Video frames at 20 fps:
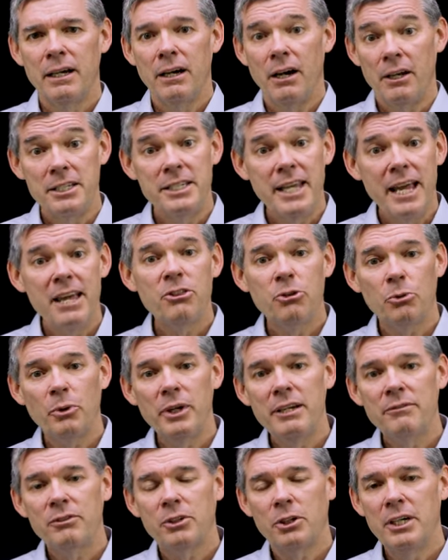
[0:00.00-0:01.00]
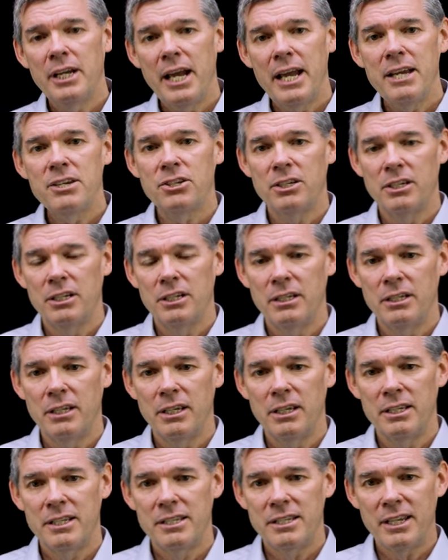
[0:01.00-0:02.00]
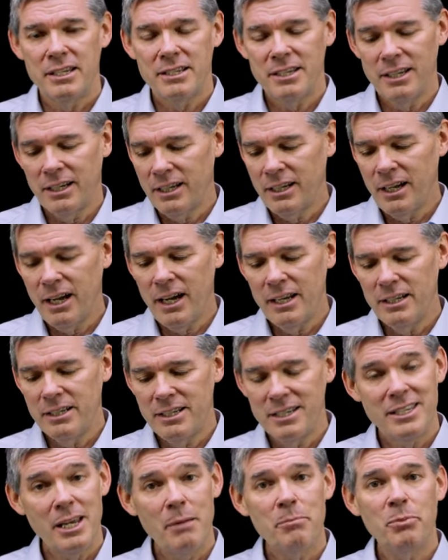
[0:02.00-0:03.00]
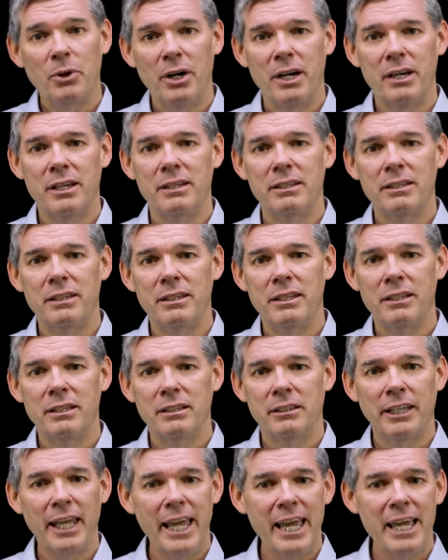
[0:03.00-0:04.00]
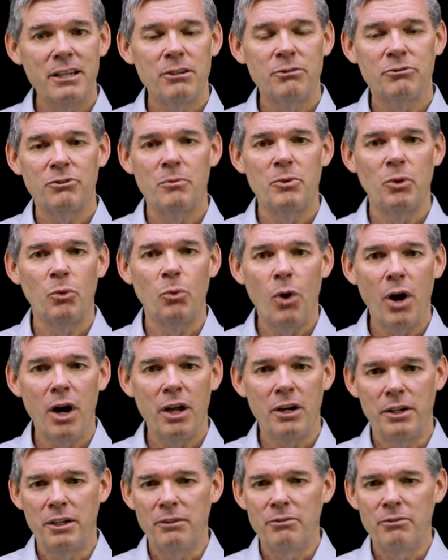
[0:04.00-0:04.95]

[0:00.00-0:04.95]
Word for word: On day three of creation, uh, it says that God separated the land from the water.